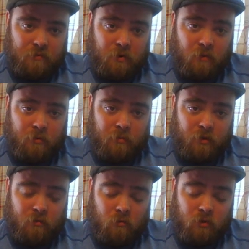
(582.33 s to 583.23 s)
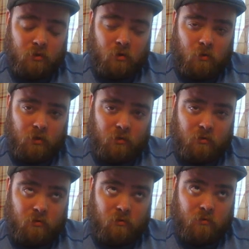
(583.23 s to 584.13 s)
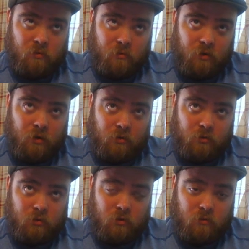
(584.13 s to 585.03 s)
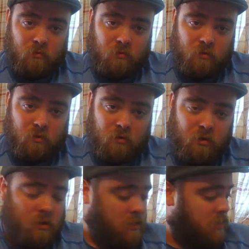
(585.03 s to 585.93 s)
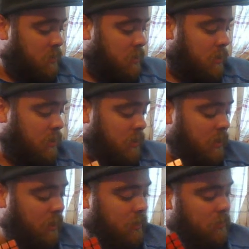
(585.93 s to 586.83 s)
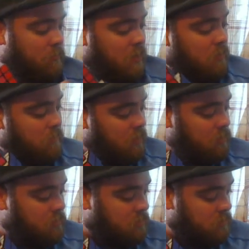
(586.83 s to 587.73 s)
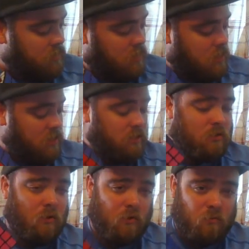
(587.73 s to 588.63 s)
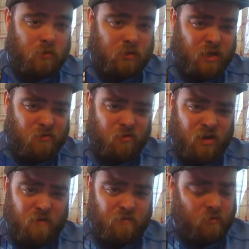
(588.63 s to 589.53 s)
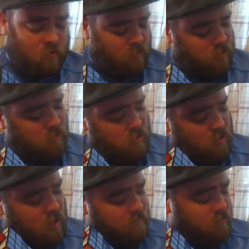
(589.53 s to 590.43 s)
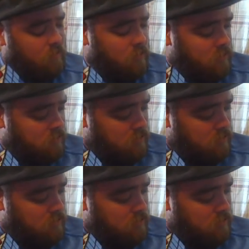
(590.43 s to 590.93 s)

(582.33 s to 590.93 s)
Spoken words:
probably the one only 3 or so, and the pyraminx is the only ones I really have to learn or have to look